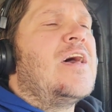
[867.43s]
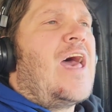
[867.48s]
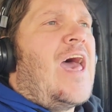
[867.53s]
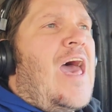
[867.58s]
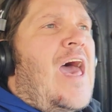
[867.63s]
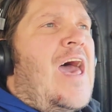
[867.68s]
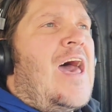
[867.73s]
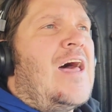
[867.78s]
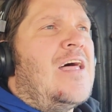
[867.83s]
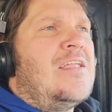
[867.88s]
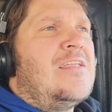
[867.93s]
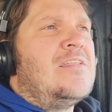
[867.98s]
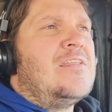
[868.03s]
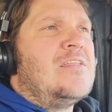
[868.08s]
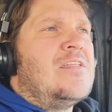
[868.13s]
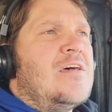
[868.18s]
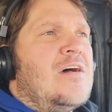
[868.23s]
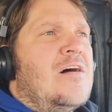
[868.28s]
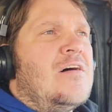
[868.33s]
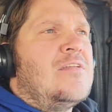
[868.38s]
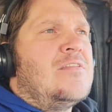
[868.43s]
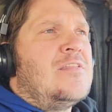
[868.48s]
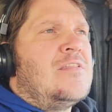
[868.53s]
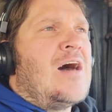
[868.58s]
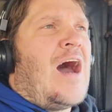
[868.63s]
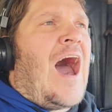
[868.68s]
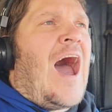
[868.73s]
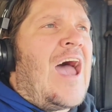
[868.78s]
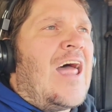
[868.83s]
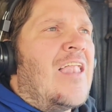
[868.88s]
And
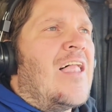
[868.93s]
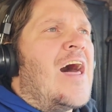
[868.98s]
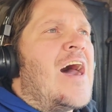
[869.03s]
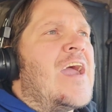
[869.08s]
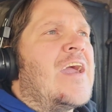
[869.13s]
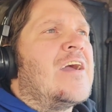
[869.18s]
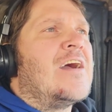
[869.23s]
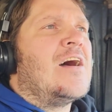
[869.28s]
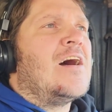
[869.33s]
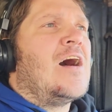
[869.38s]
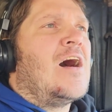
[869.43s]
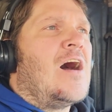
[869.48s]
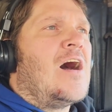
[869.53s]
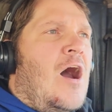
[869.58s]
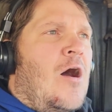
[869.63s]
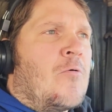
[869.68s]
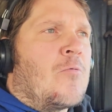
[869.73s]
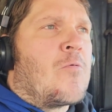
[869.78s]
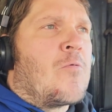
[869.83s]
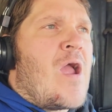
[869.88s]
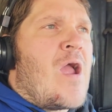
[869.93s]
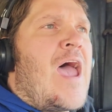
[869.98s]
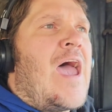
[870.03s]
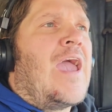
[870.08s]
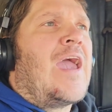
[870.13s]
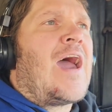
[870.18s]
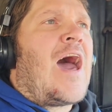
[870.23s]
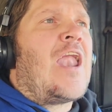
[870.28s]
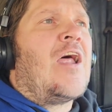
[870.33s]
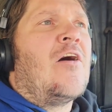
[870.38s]
I like a
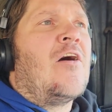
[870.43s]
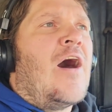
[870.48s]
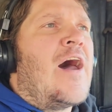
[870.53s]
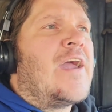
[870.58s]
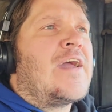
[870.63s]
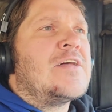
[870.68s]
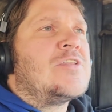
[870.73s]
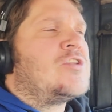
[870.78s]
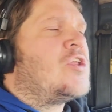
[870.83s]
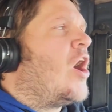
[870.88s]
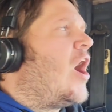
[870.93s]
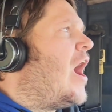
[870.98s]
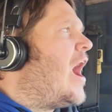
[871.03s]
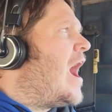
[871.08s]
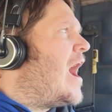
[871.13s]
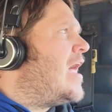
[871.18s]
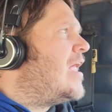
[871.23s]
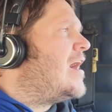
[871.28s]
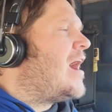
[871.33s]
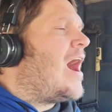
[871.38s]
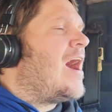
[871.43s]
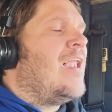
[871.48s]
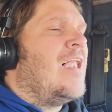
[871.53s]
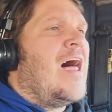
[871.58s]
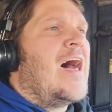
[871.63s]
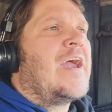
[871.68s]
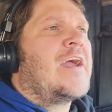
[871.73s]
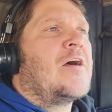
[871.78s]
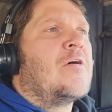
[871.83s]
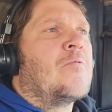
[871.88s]
ring. I don't like a dot, I
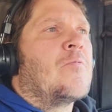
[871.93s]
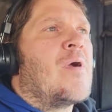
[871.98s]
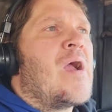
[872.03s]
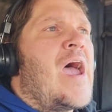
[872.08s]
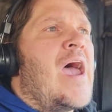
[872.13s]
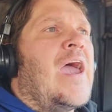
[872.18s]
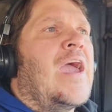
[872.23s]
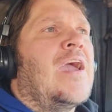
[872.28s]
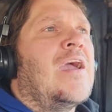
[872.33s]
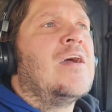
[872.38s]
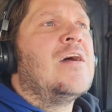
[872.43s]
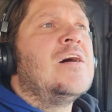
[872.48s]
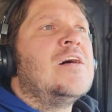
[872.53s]
like a ring.